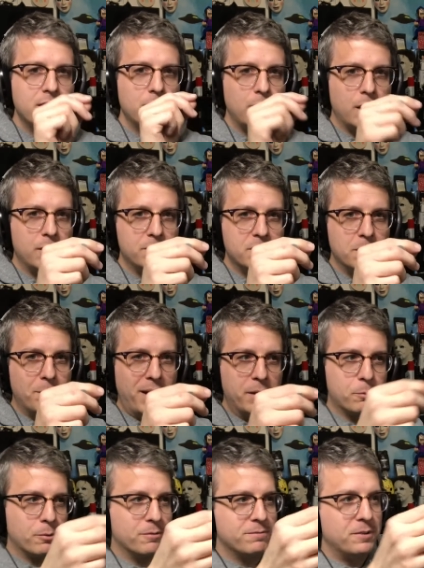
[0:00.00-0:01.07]
of the
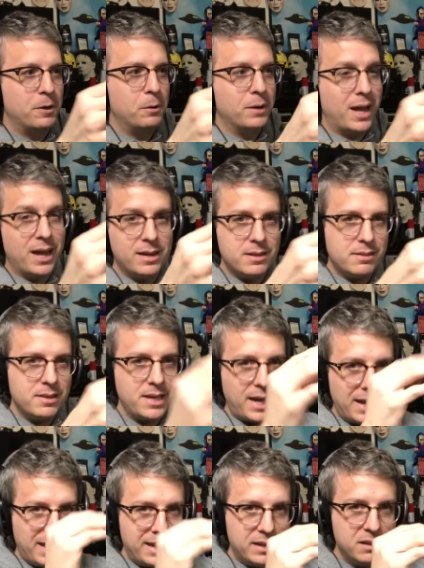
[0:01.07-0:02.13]
microphone and the
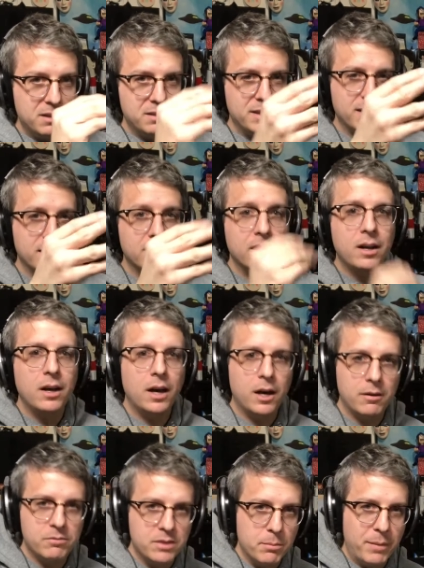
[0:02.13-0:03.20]
angling
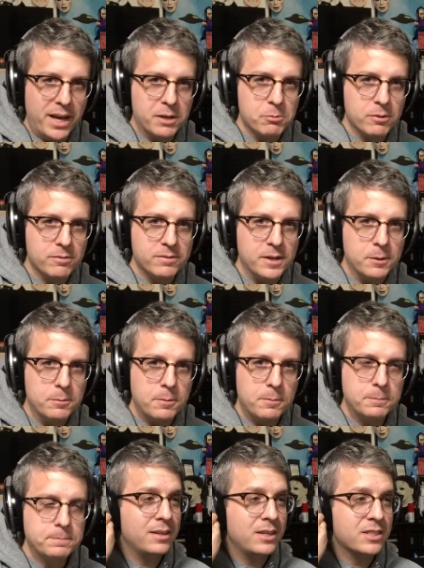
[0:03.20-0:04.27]
of the microphone.
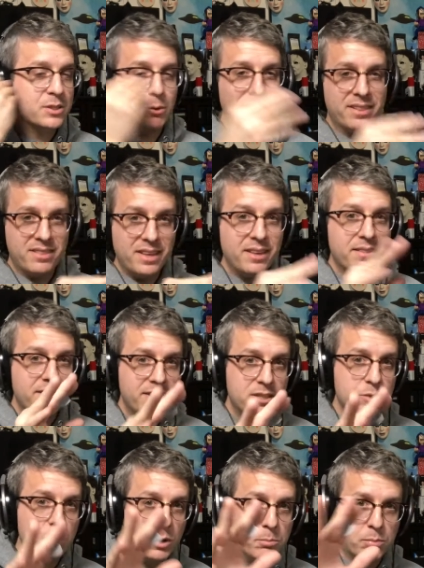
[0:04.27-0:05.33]
So I think
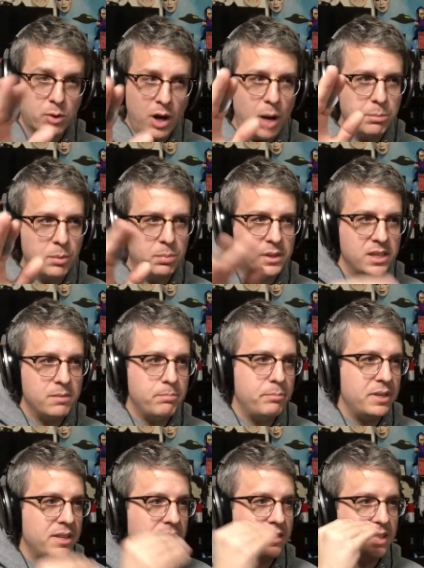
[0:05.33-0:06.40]
this would probably
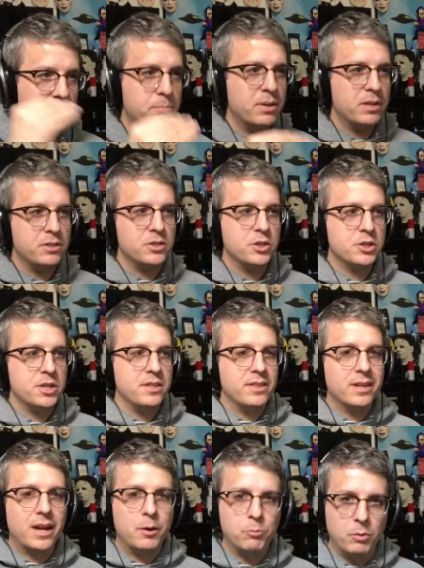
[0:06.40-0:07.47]
be the position
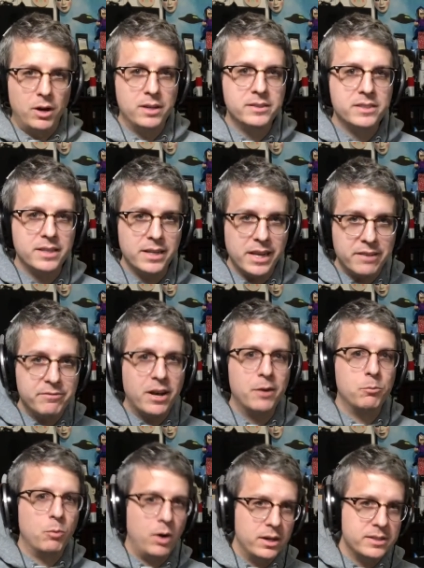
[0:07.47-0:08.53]
that I wanted if I
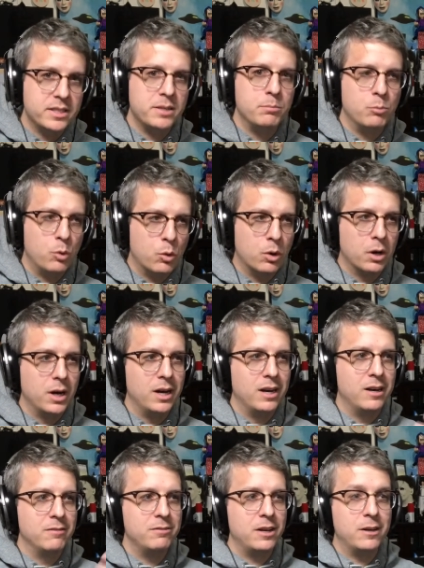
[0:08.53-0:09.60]
wanted more
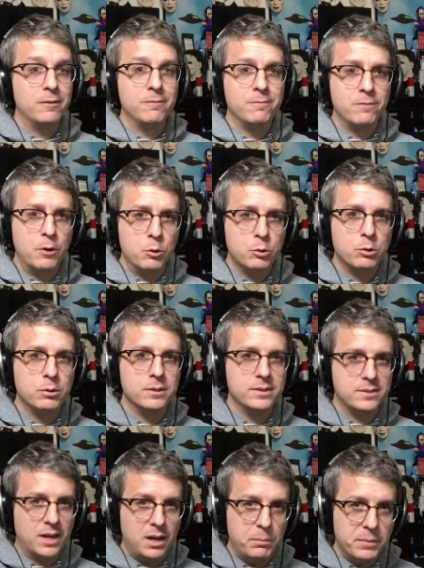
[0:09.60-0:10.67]
of a vocal
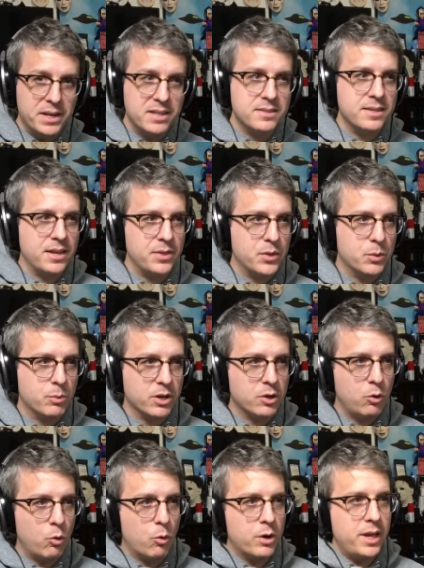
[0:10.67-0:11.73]
dominance in the
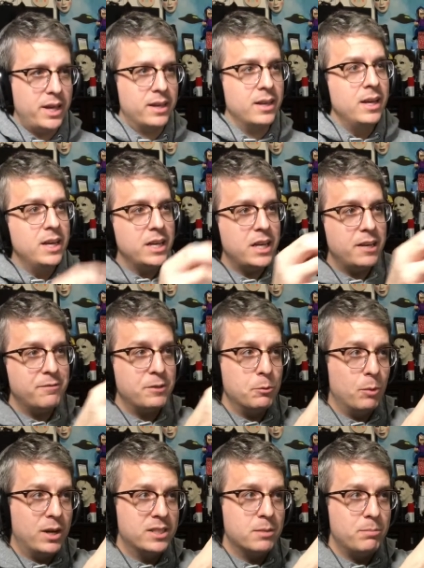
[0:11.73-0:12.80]
recording. If you
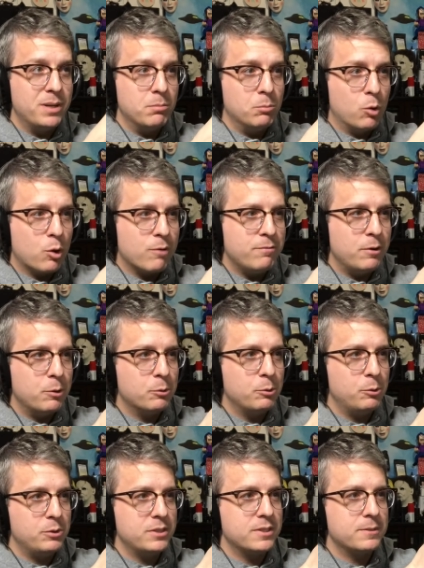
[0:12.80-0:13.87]
want a bit more
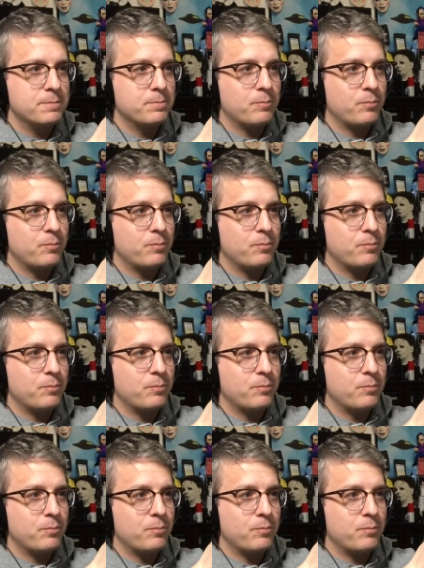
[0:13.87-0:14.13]
vocals,